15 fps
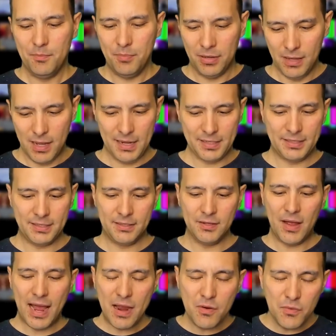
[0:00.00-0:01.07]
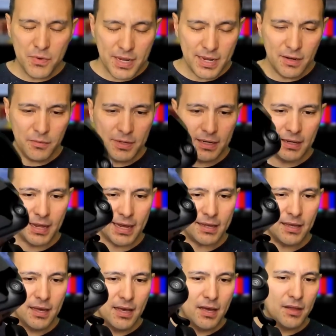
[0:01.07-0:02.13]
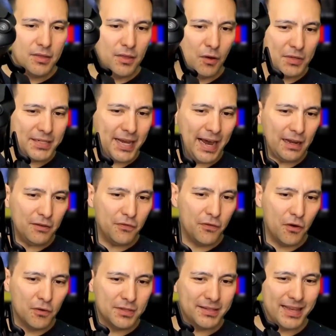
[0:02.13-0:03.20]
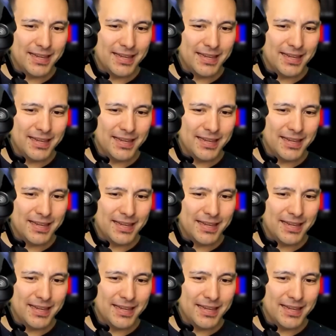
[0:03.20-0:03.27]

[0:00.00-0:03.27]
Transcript: plus. So I really like those headphones.